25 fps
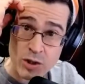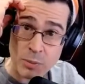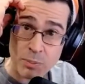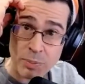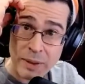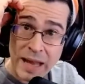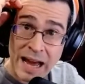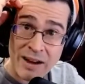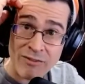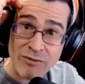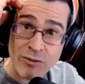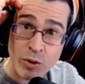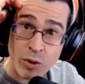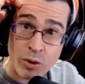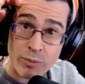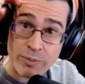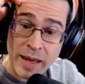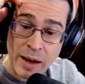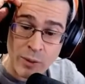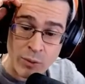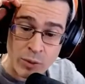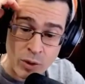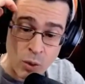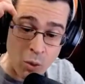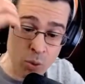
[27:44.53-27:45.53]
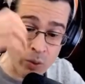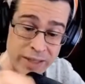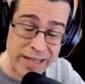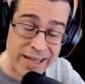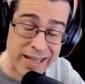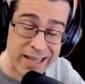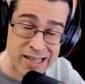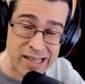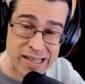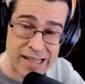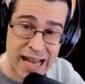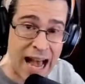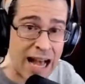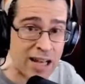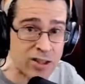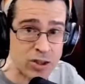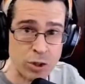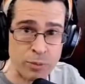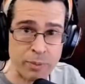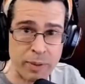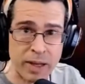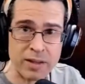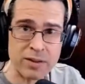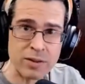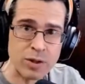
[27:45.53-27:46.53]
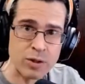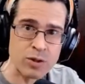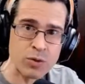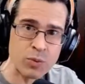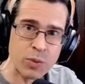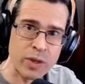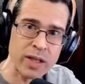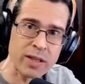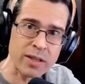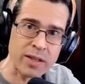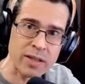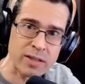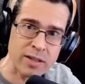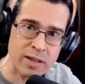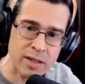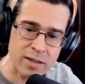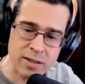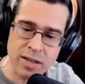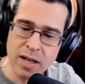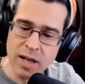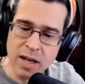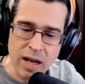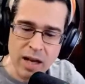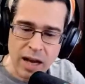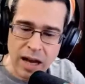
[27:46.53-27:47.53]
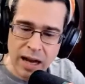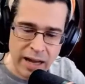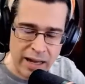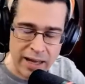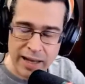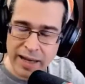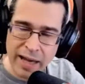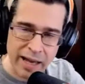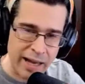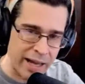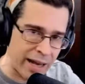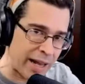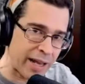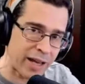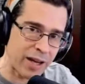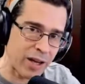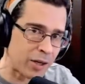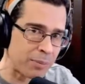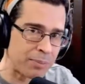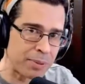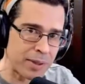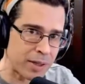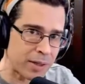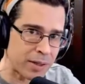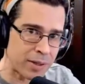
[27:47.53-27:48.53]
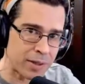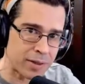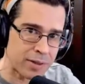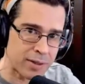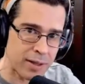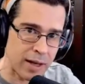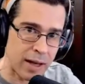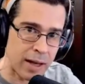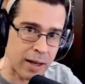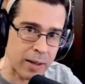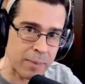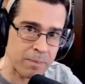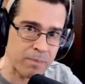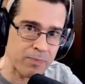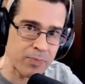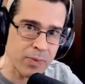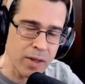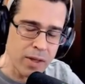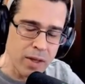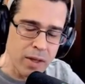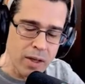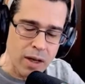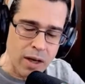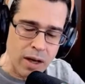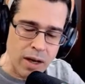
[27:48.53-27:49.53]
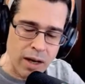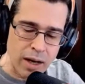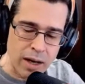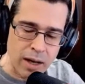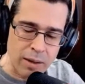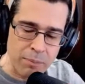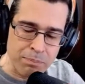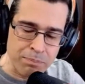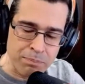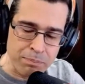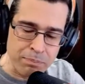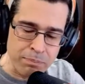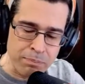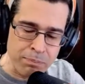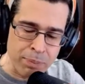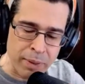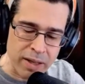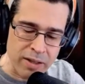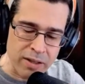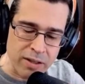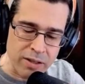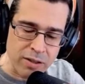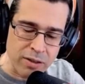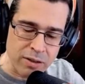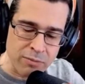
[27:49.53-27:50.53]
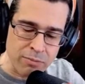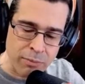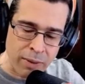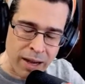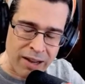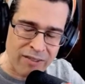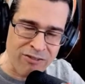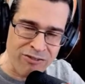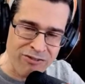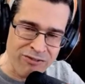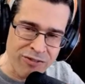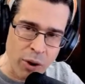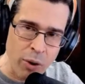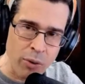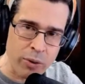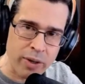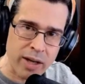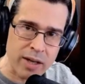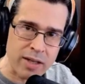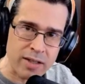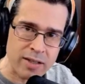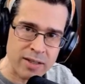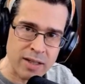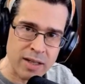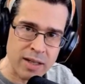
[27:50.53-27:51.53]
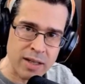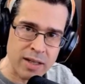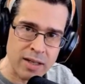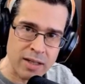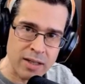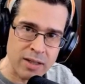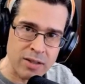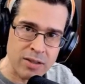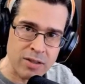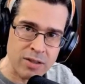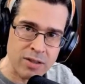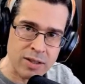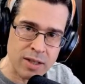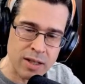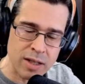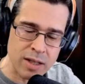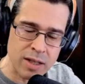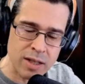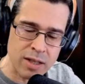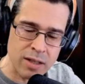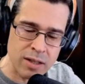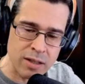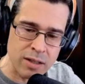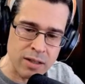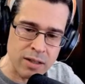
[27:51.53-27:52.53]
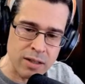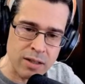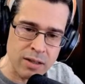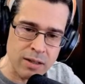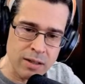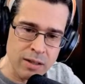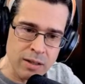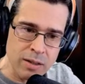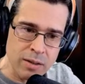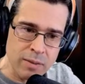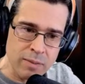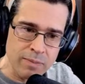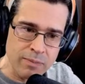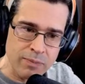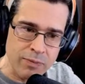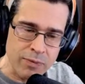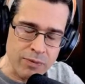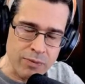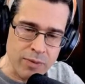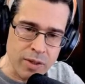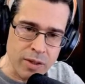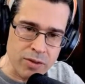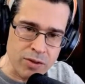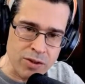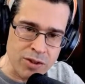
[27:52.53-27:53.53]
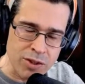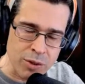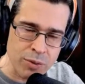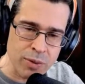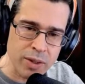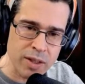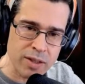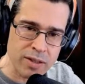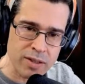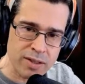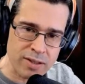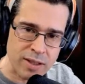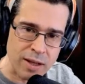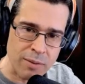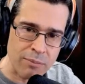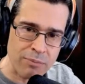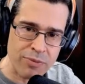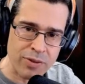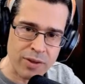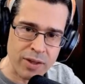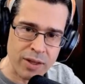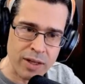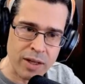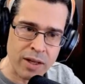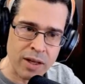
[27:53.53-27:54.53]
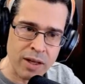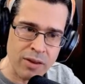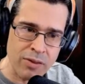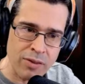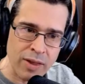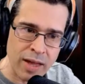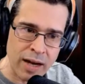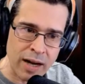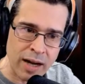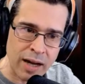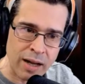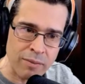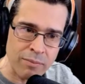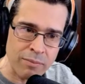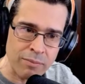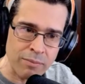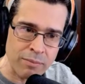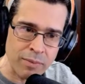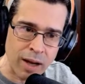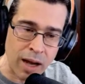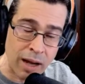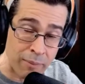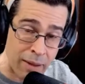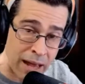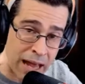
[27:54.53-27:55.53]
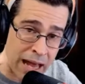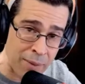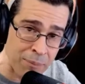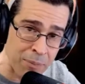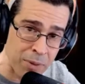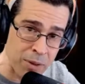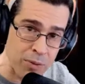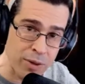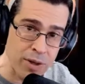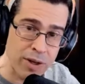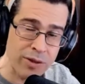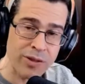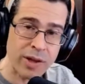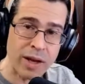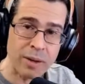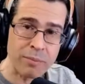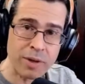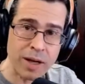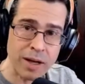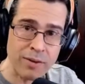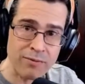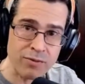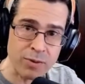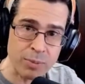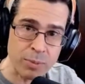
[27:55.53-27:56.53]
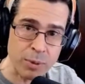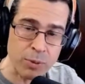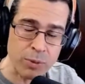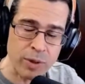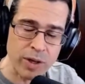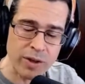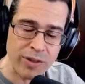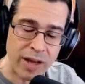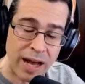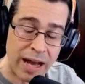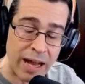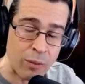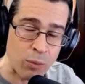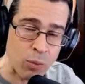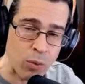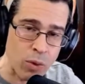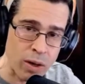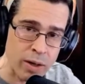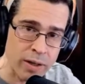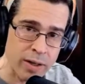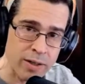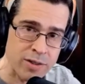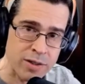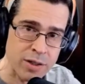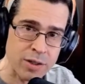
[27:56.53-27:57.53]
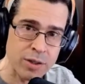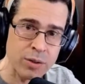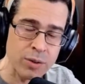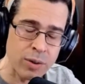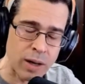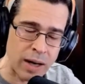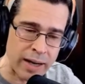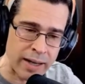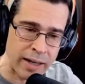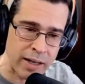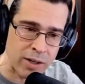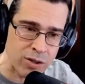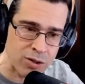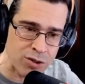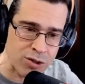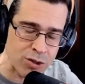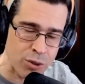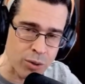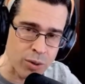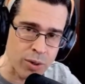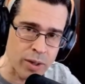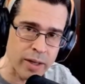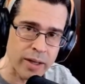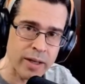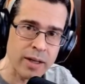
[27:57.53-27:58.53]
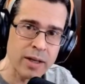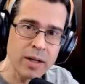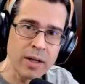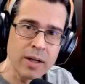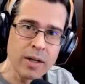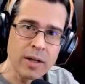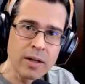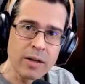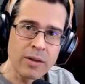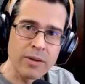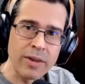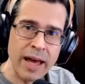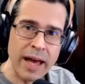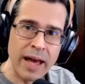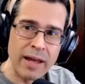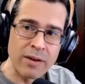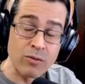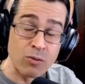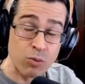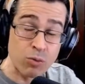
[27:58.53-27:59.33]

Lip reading: a platform that would only exacerbate those weaknesses, it ain't going to be a good time. But my focus is in doing something that I'm happy with, I'm comfortable with, I want to do, I enjoy, that